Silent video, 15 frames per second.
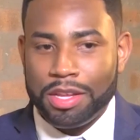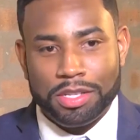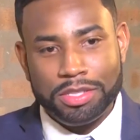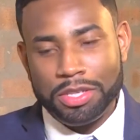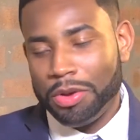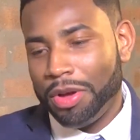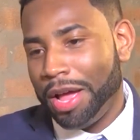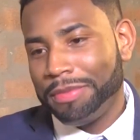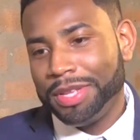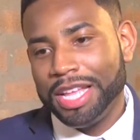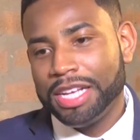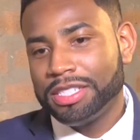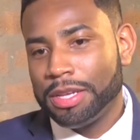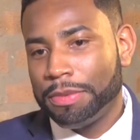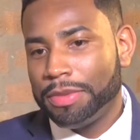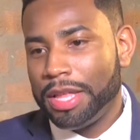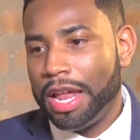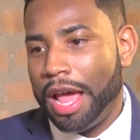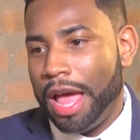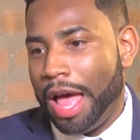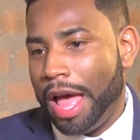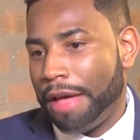So, I mean, that's something that
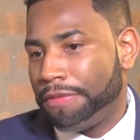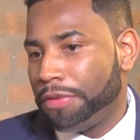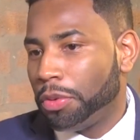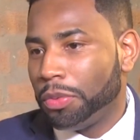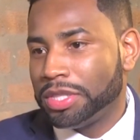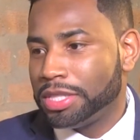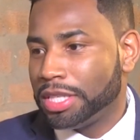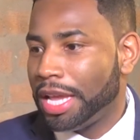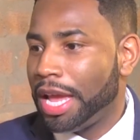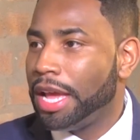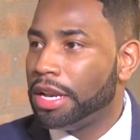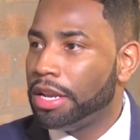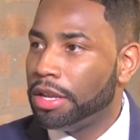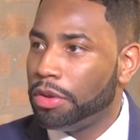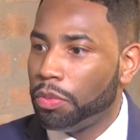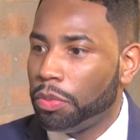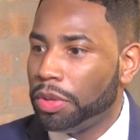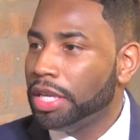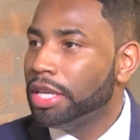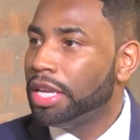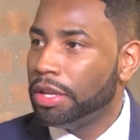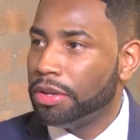I feel, once again,
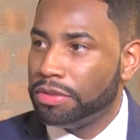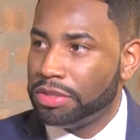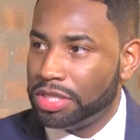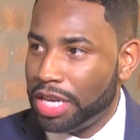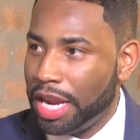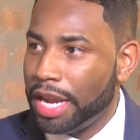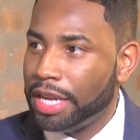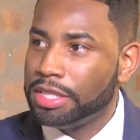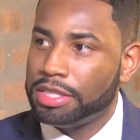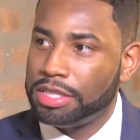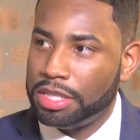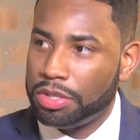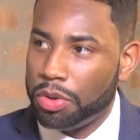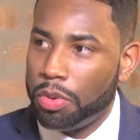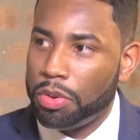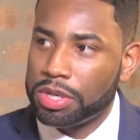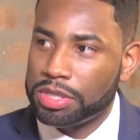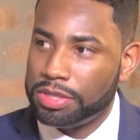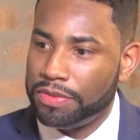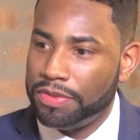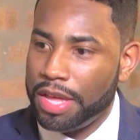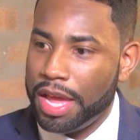we can change the
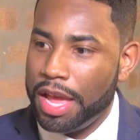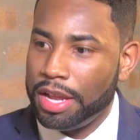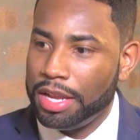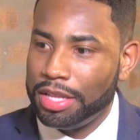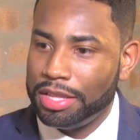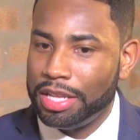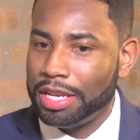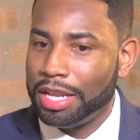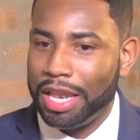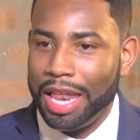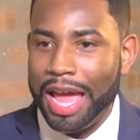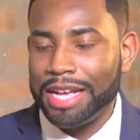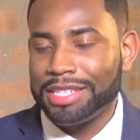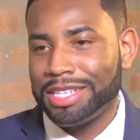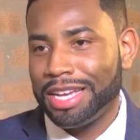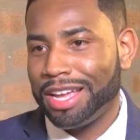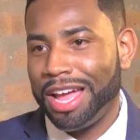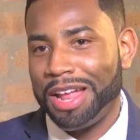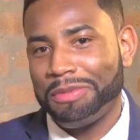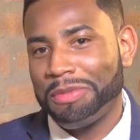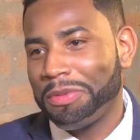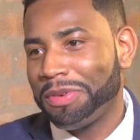course of that. And then the last
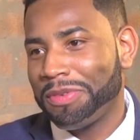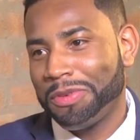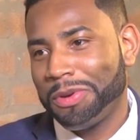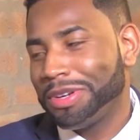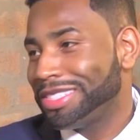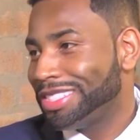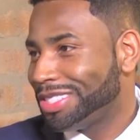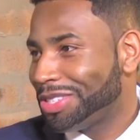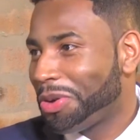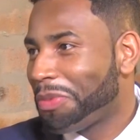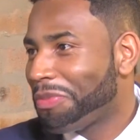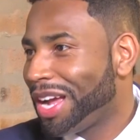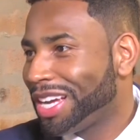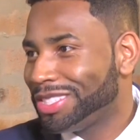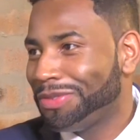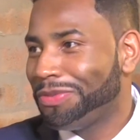iconic moment, of course, is going back to